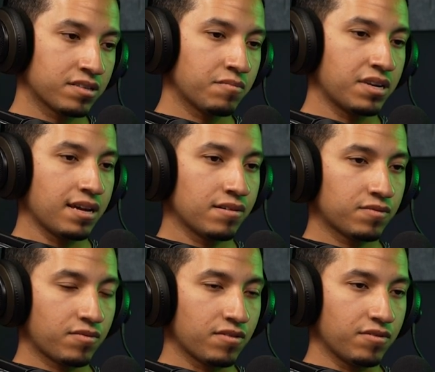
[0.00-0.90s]
somebody else
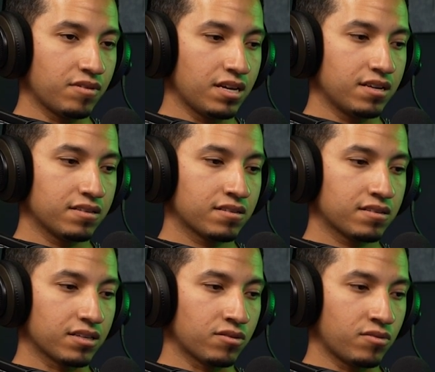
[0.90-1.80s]
for a few days,
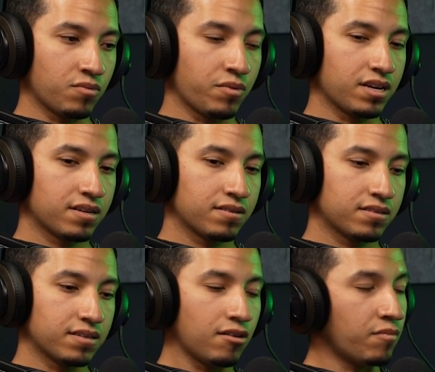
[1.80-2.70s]
like during the week,
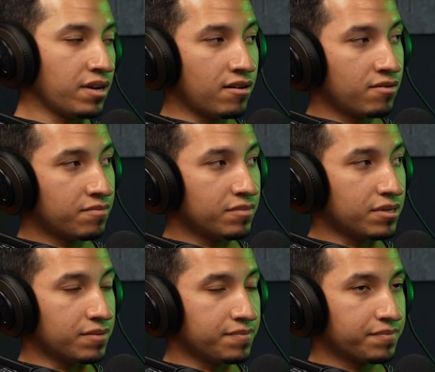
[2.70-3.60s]
to help me out.
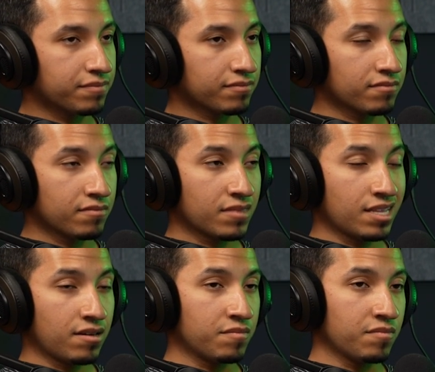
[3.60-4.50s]
But
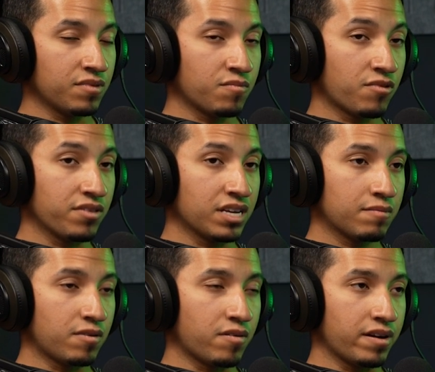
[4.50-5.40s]
now, the more I think
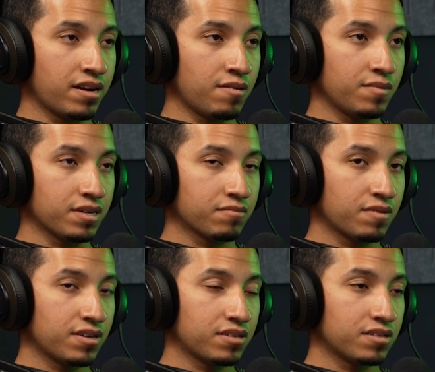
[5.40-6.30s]
about it right now, I'm like,
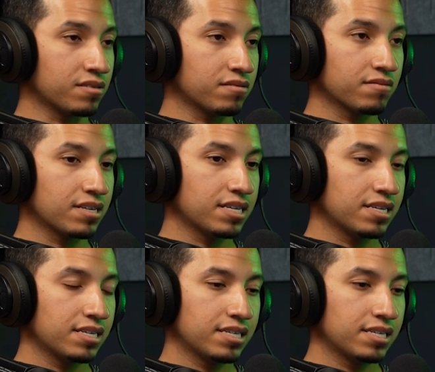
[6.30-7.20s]
maybe I should just
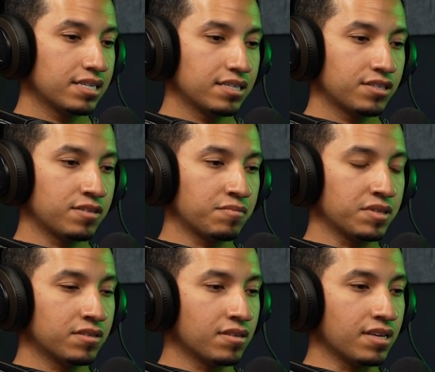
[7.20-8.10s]
jump
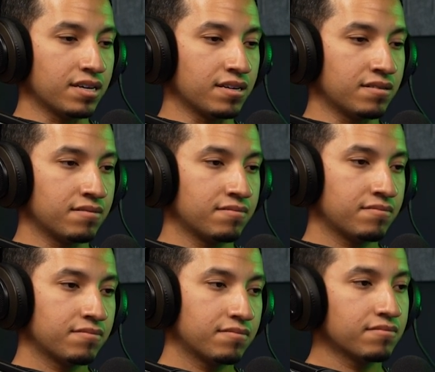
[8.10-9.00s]
into that and
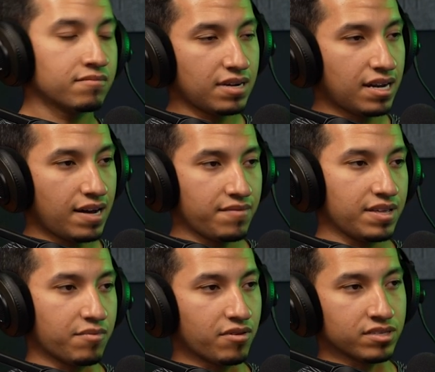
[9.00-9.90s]
have
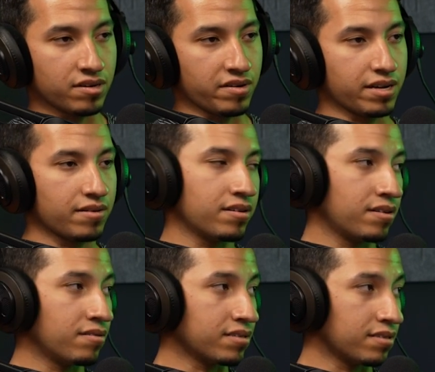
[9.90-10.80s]
that person already here,
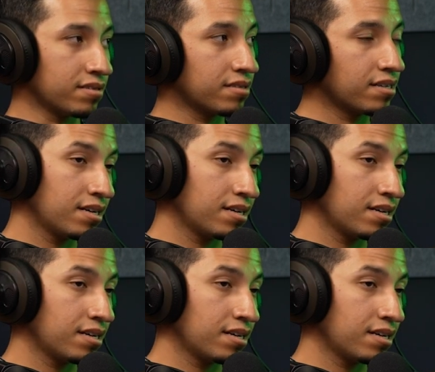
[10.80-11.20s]
because